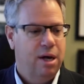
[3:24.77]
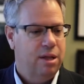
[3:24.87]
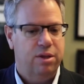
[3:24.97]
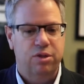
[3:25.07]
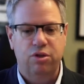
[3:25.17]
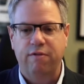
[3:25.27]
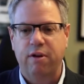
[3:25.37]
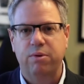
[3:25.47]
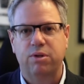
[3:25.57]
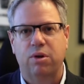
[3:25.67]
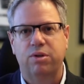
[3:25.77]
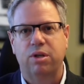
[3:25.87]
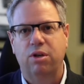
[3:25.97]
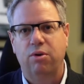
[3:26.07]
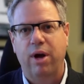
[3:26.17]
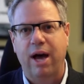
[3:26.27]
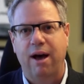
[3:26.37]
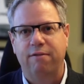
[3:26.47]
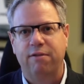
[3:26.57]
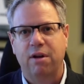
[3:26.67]
that the survey results that you
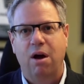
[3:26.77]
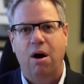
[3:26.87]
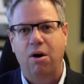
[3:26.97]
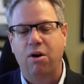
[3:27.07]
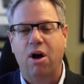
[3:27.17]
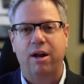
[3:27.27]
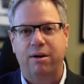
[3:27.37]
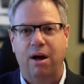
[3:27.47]
have are not